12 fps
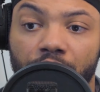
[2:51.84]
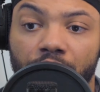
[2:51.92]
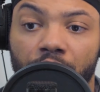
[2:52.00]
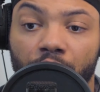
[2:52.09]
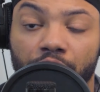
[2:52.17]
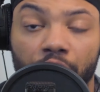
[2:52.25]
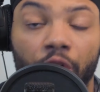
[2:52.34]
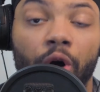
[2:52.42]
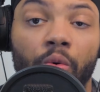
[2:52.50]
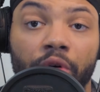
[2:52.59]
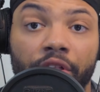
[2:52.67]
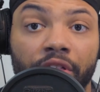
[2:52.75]
chose to go
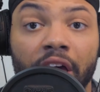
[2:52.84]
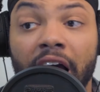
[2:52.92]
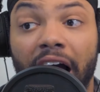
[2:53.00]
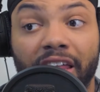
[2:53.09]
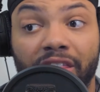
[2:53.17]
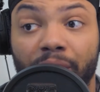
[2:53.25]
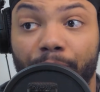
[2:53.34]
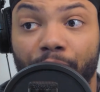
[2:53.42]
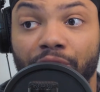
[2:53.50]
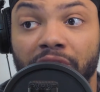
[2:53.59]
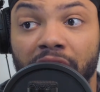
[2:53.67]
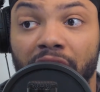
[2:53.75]
with. I think
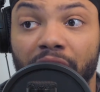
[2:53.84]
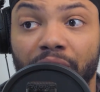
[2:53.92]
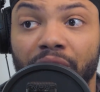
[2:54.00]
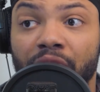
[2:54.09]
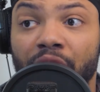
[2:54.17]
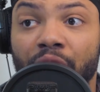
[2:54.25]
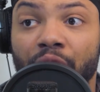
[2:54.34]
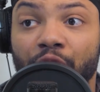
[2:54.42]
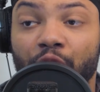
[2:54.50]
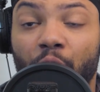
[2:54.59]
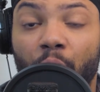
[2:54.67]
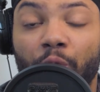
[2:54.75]
personally,
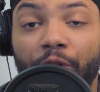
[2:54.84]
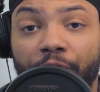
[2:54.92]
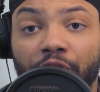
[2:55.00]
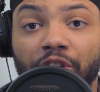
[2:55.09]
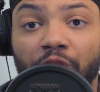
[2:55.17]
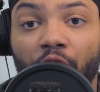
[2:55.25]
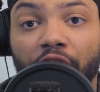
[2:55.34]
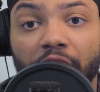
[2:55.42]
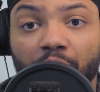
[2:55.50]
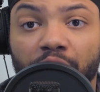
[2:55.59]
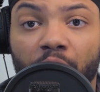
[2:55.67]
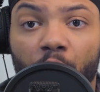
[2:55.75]
worked for the tone that he
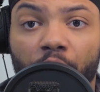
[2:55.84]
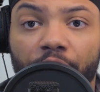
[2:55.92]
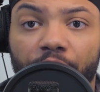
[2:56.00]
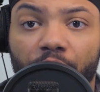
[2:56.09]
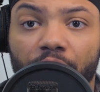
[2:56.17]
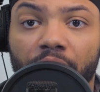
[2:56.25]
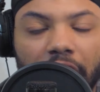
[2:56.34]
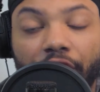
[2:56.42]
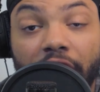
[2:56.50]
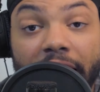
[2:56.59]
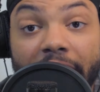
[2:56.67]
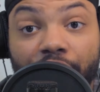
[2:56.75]
was going for. Now
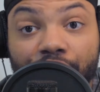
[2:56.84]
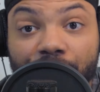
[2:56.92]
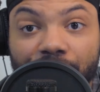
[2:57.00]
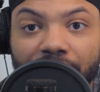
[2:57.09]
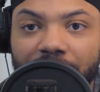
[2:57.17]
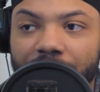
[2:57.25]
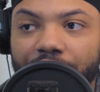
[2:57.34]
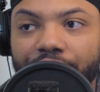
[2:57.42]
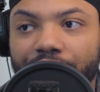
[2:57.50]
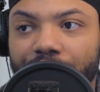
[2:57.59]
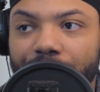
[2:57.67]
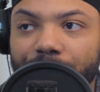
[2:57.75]
the actors in
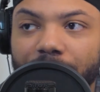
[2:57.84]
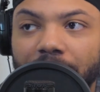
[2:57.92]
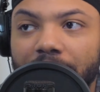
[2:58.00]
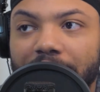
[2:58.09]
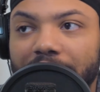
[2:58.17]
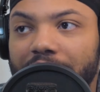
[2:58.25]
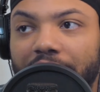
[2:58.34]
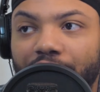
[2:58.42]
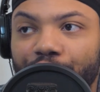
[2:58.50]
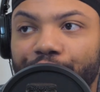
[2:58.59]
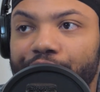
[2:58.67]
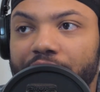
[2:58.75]
here, like
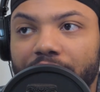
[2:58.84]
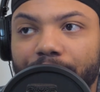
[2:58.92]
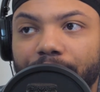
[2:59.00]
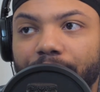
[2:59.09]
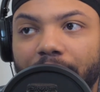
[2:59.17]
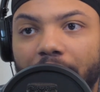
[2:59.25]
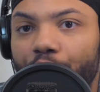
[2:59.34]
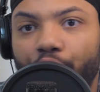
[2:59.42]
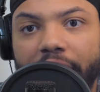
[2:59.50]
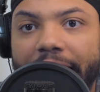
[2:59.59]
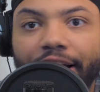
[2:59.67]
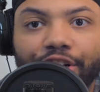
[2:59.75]
literally
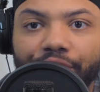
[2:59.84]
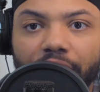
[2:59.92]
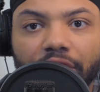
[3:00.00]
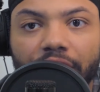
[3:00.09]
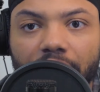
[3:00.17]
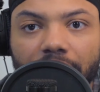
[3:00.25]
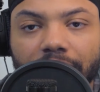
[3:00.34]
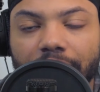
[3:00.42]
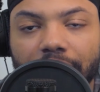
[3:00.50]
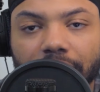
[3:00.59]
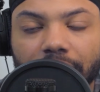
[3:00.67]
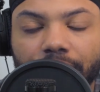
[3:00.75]
every actor in here
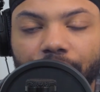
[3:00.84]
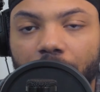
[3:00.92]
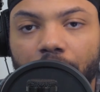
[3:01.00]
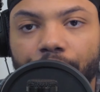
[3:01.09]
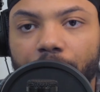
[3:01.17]
is fucking